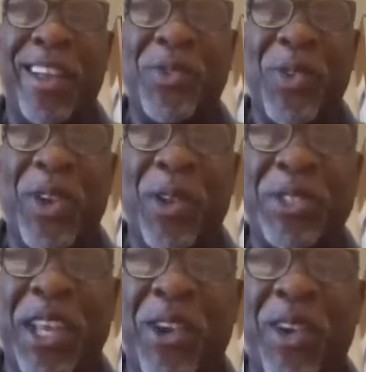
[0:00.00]
it's one of
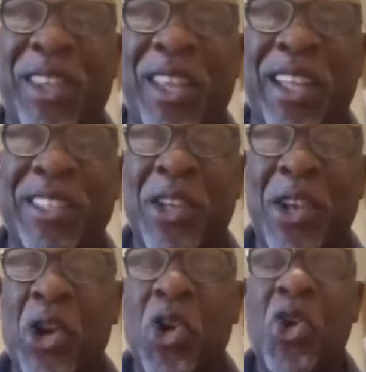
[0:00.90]
those scary things is
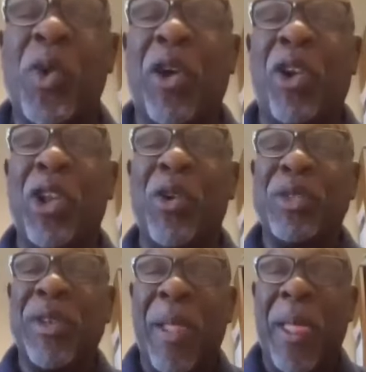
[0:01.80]
who are we going to lose?